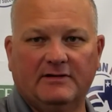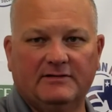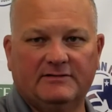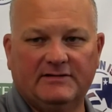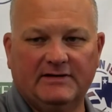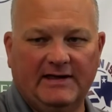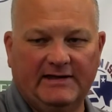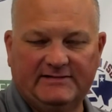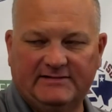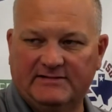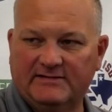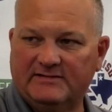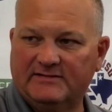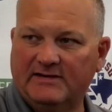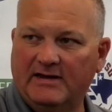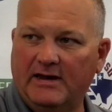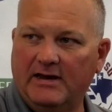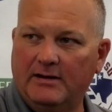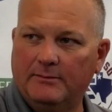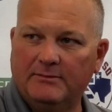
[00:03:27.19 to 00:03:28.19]
It's that's the
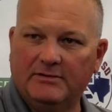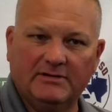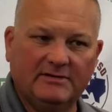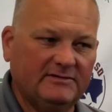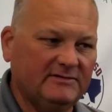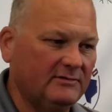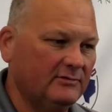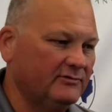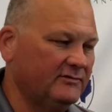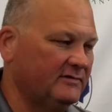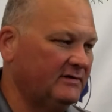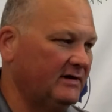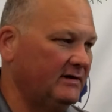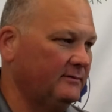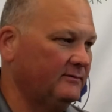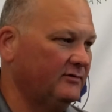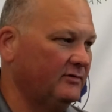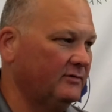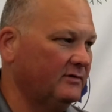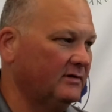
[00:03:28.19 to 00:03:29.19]
same, and it's those
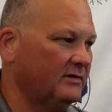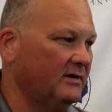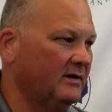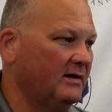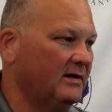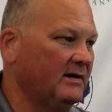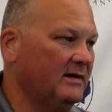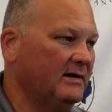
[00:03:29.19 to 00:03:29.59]
teams who can,